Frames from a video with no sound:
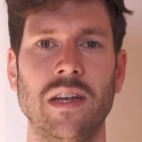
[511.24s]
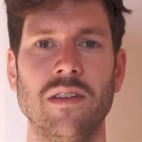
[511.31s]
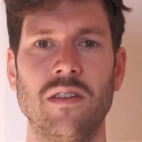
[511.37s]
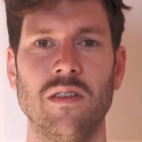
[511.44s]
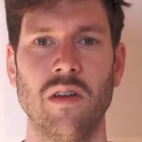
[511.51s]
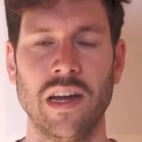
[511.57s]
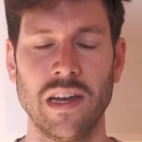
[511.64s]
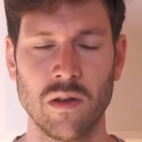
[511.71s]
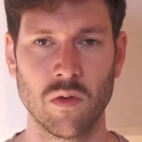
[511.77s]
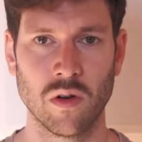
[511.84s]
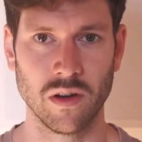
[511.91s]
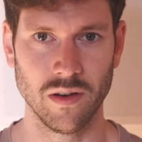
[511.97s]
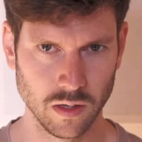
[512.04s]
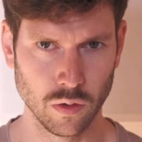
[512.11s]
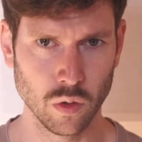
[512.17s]
it to
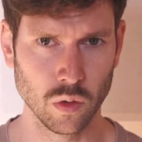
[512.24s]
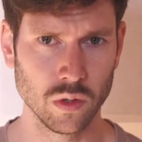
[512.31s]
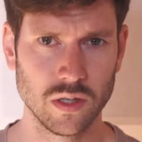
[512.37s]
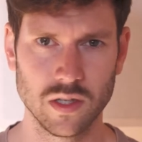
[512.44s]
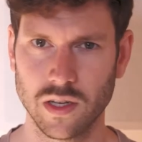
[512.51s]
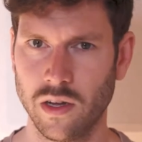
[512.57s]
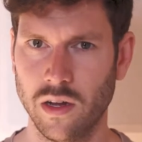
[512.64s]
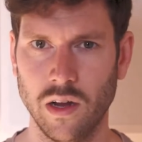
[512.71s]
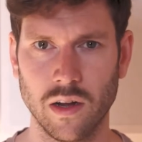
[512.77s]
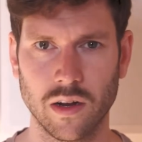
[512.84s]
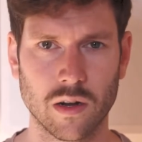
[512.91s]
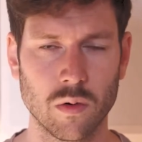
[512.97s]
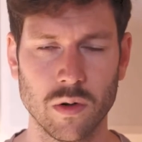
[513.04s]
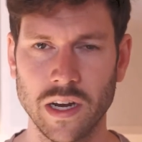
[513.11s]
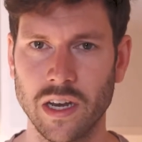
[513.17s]
anyone who's
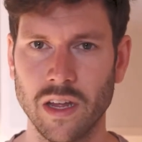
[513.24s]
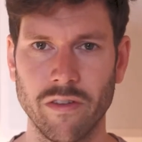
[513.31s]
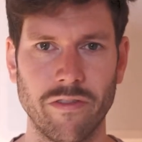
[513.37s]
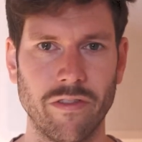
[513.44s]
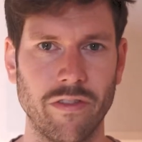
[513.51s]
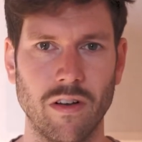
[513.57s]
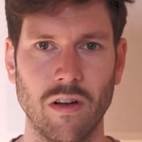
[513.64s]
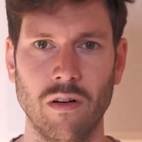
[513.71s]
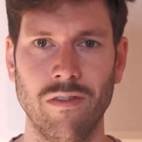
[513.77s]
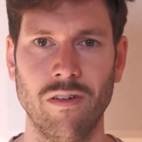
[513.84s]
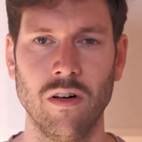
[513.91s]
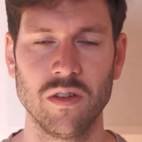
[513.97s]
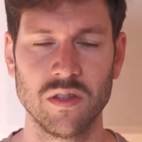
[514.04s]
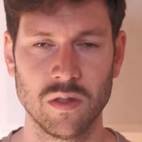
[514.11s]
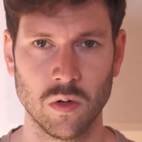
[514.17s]
creative of
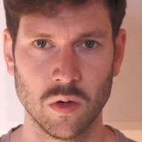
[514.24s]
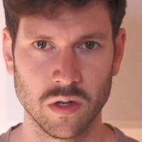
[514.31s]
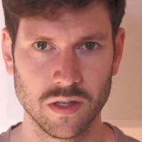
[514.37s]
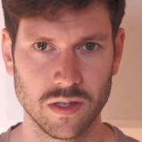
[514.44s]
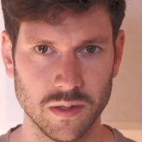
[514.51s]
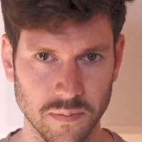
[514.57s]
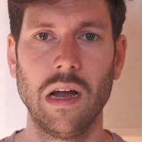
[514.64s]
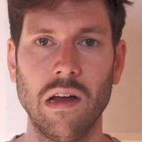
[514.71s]
all sorts.